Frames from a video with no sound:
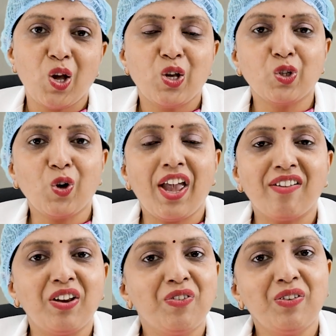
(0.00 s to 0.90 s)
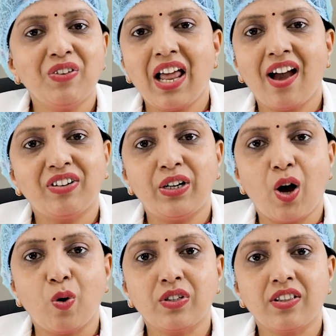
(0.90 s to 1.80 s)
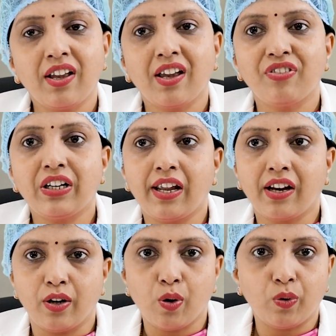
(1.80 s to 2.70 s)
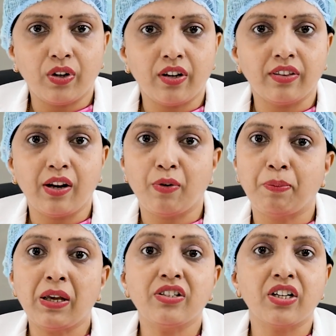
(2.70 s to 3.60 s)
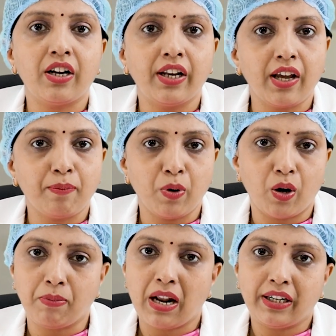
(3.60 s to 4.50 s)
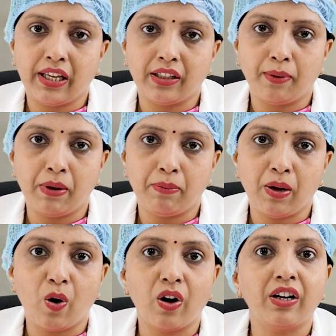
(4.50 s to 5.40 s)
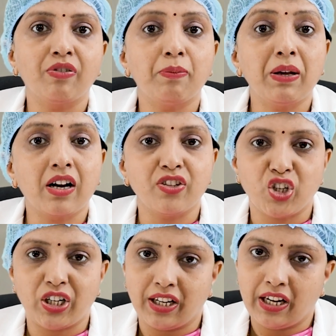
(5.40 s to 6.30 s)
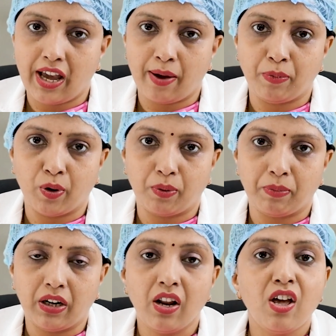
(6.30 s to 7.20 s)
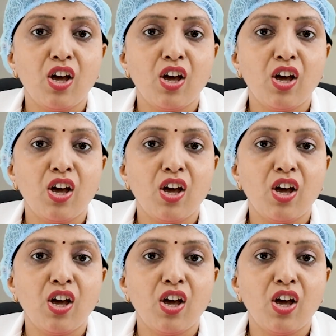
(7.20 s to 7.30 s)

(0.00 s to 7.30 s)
So everyone will have a doubts, like if I take donor, there will be a genetic abnormality in the baby, or it will be congenitally abnormal.